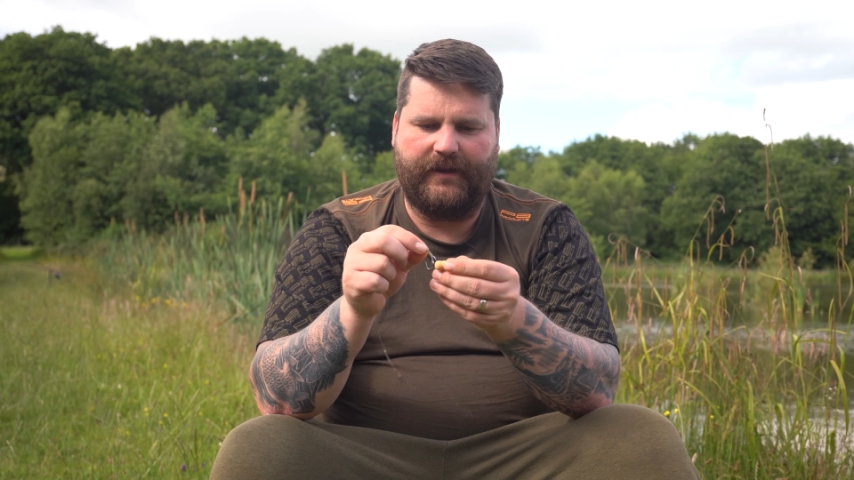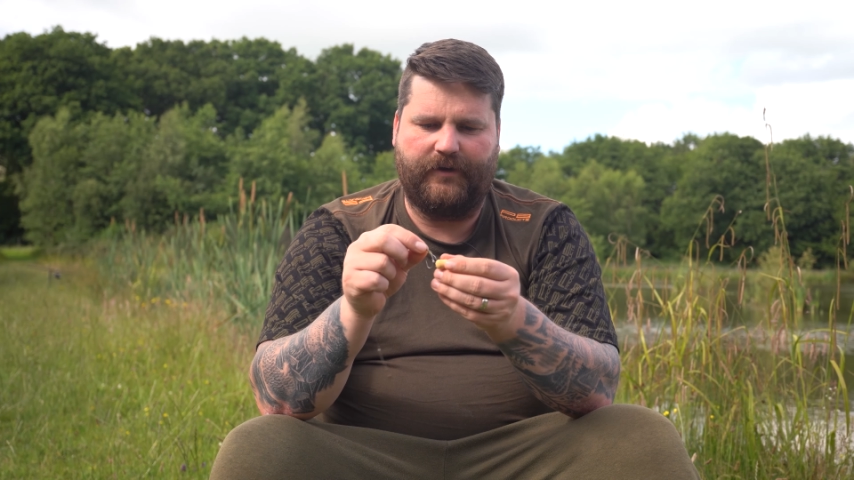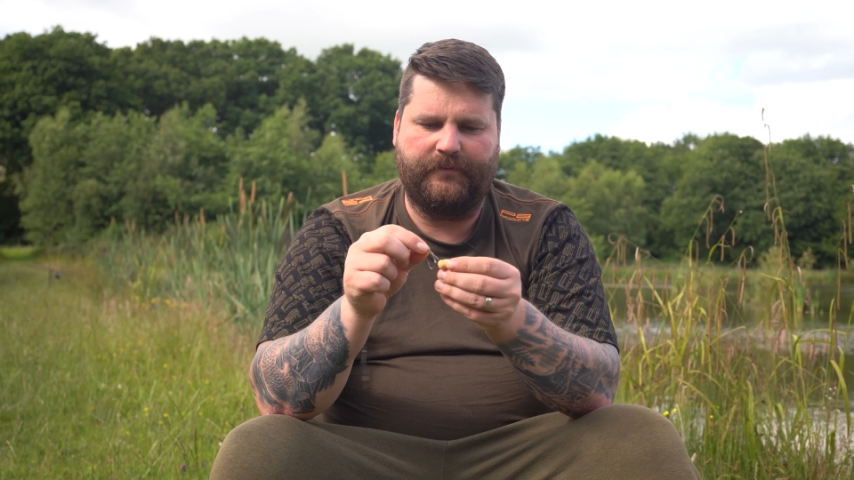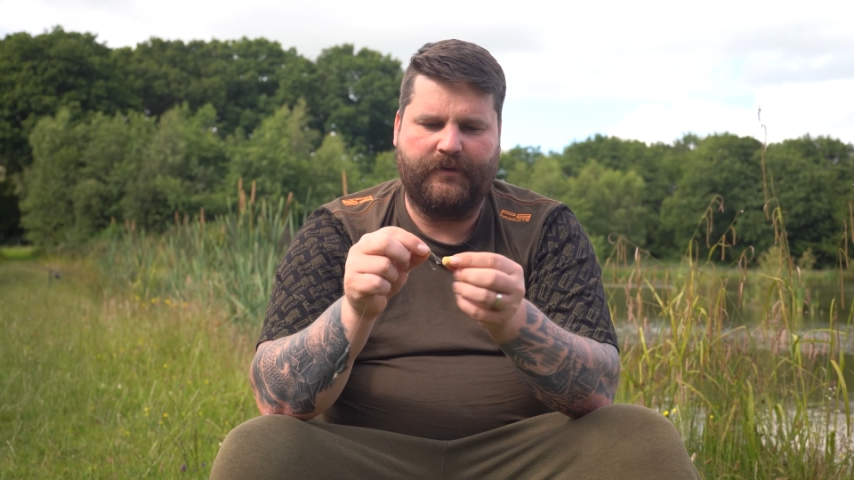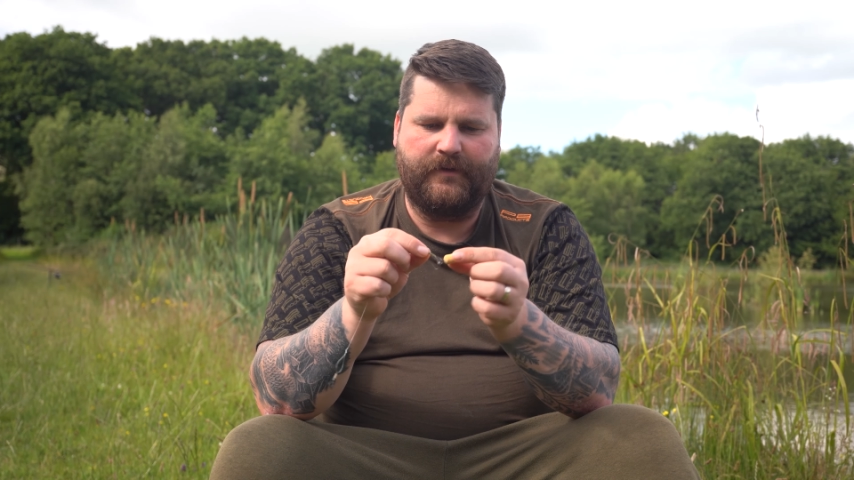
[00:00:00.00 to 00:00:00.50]

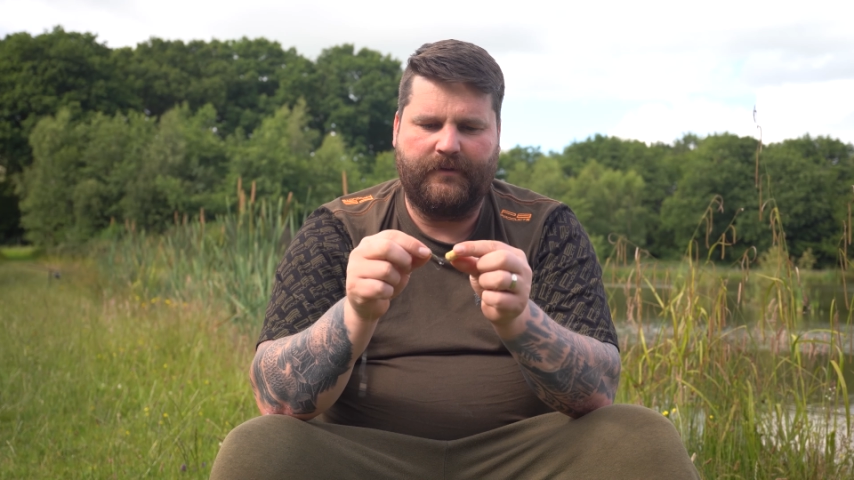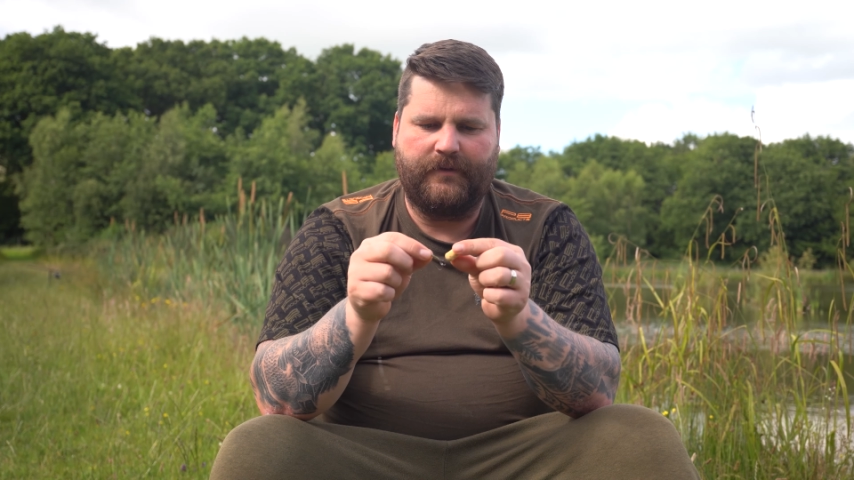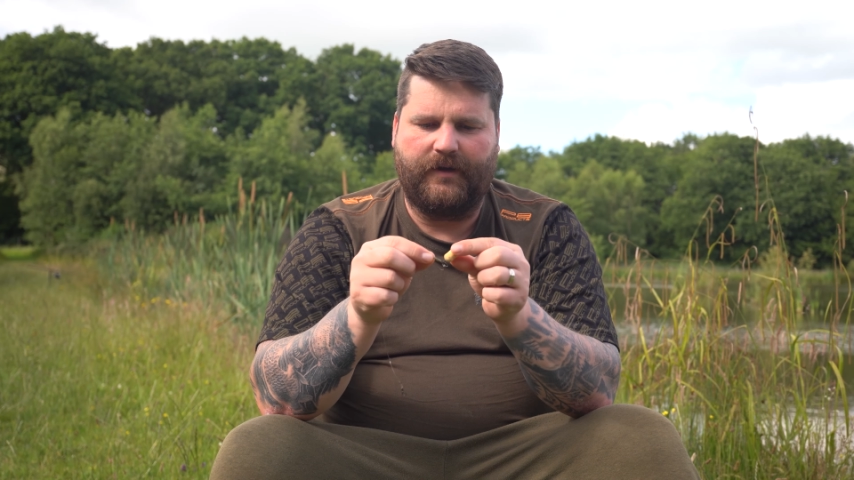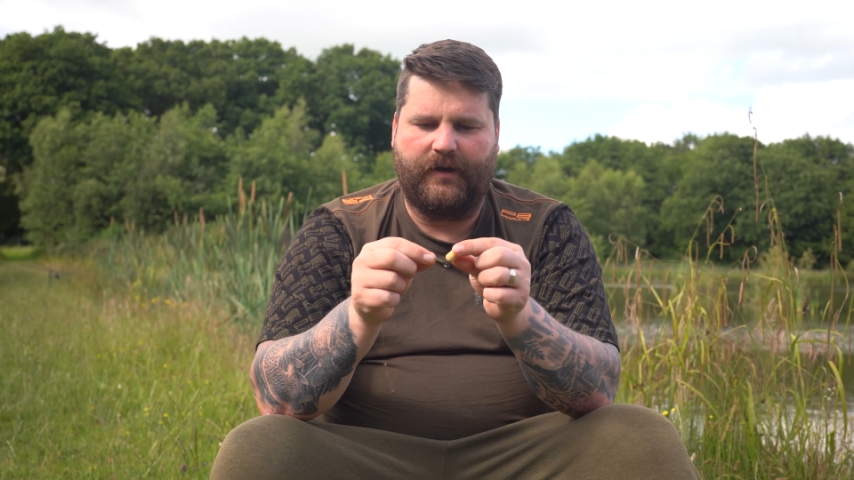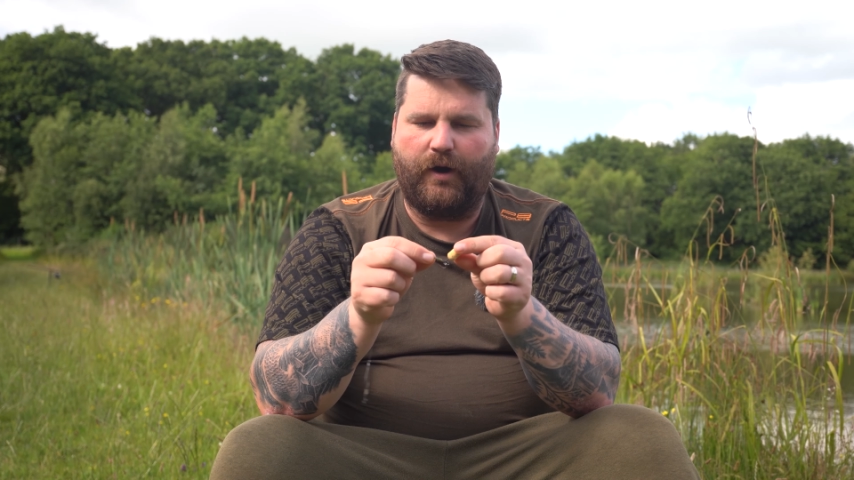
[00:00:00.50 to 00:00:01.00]
then
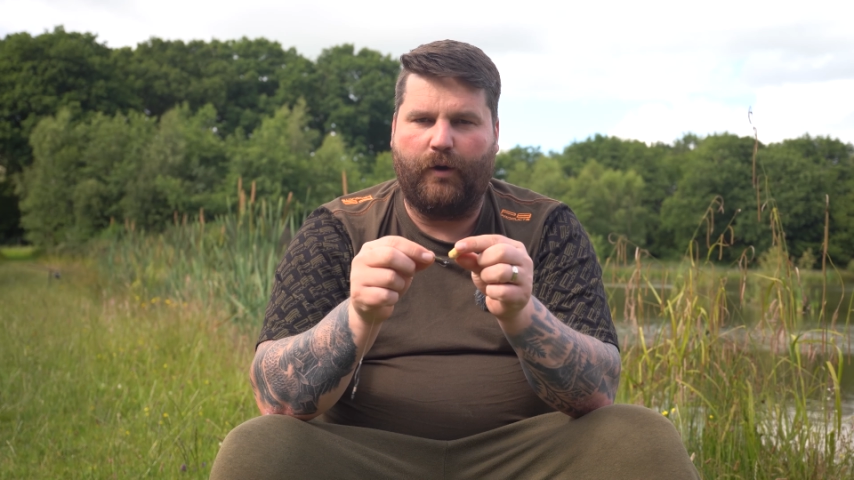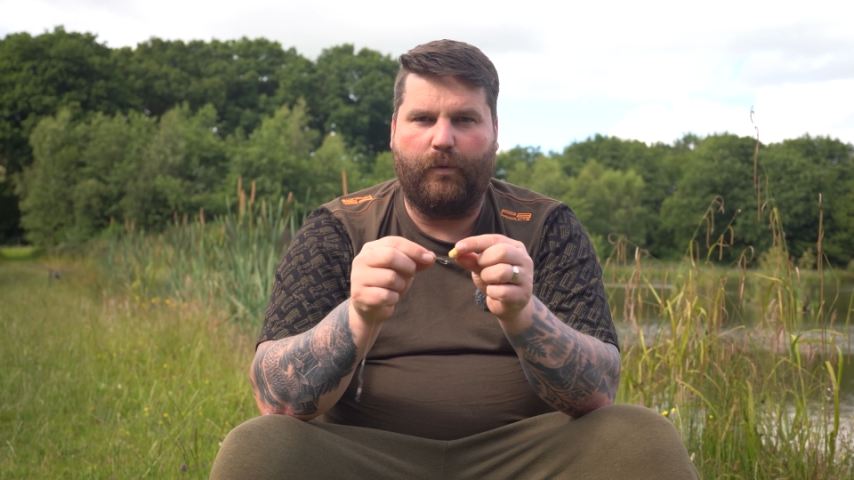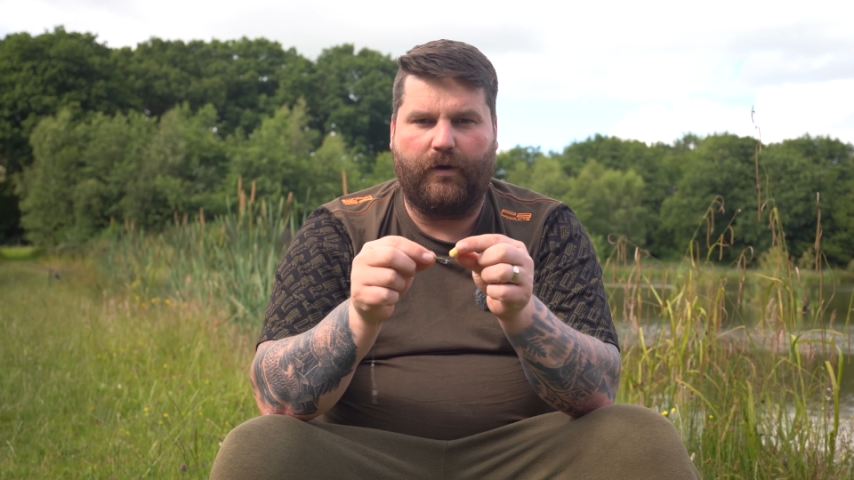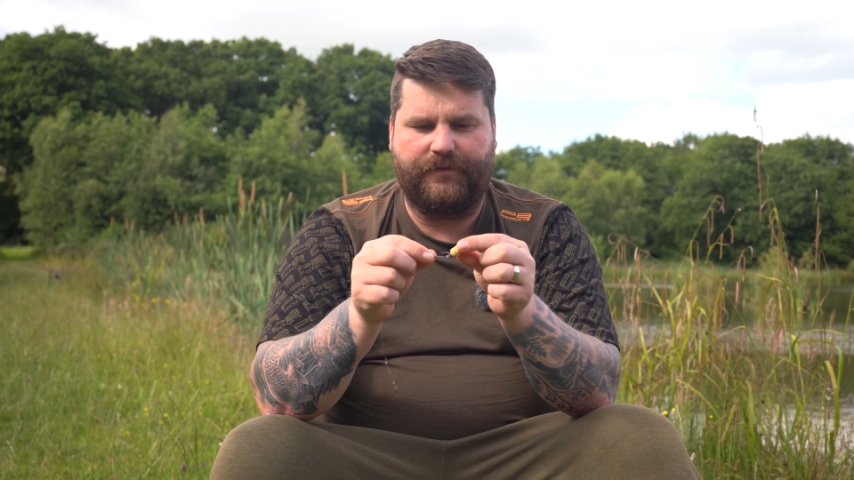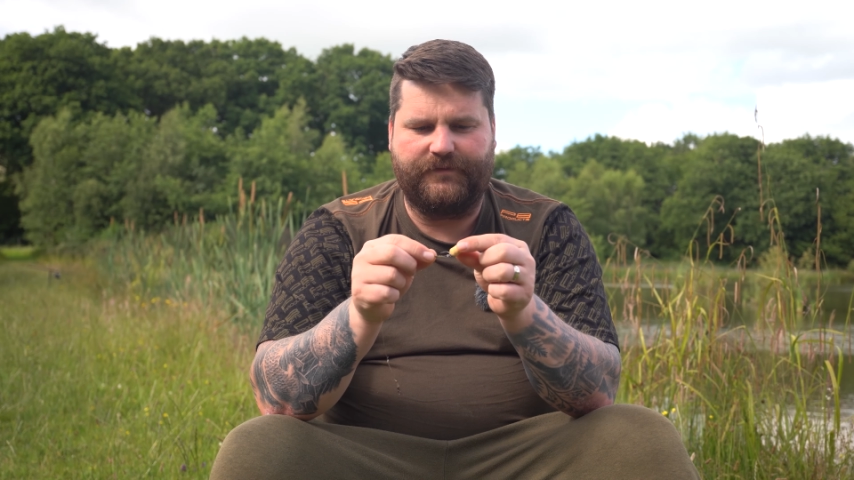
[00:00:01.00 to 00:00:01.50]
a
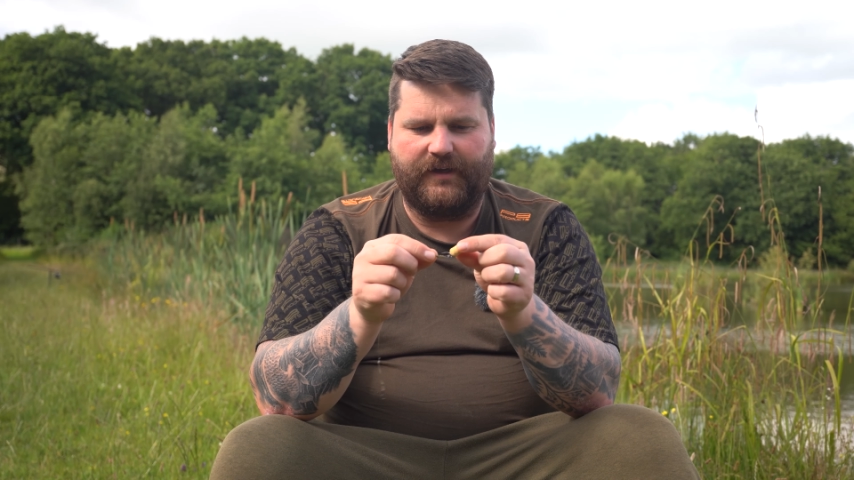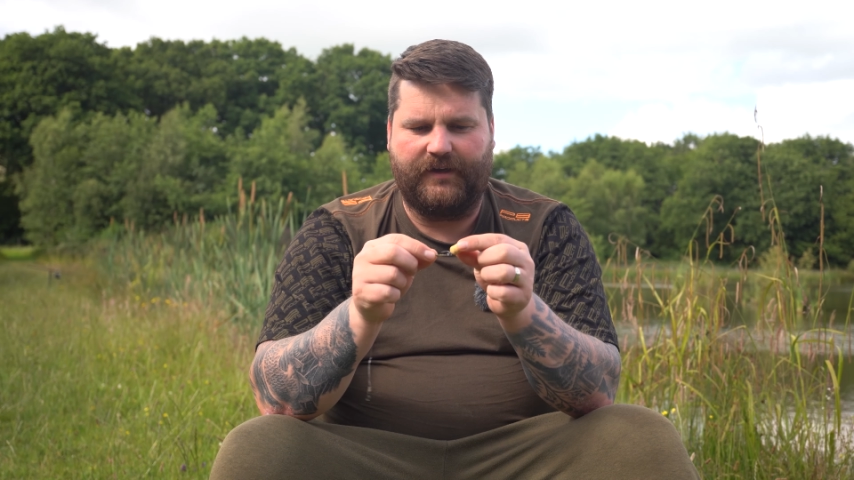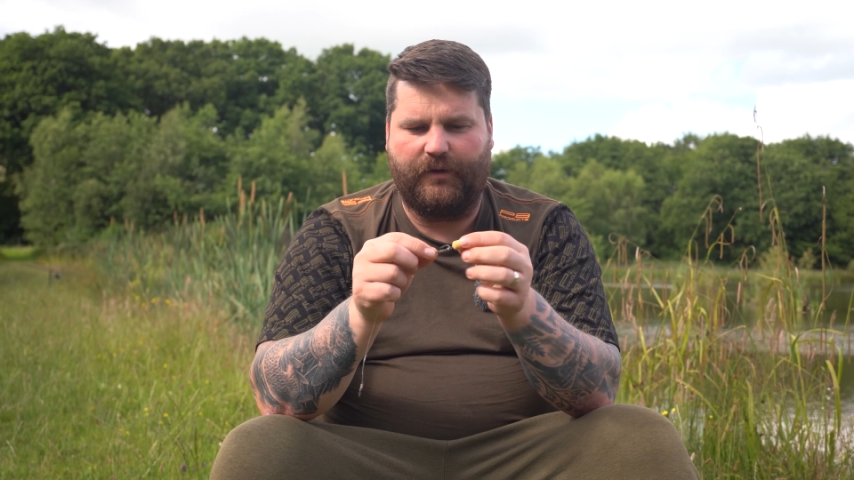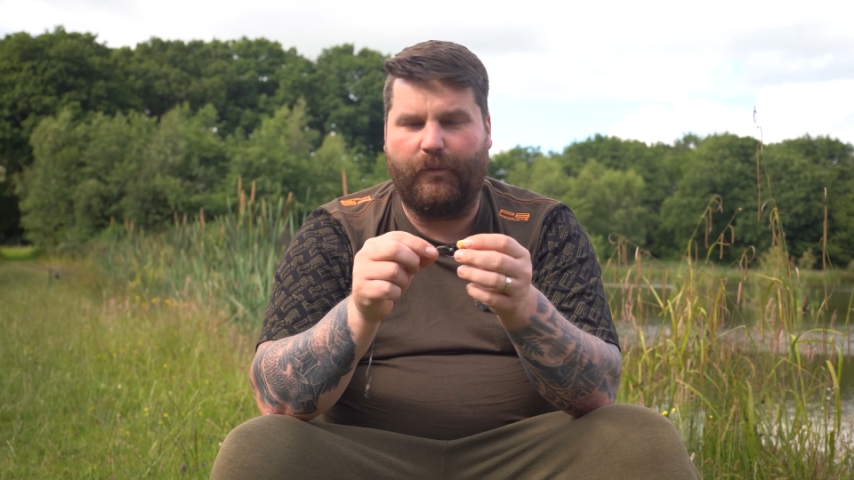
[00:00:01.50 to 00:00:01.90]
wafter. Now,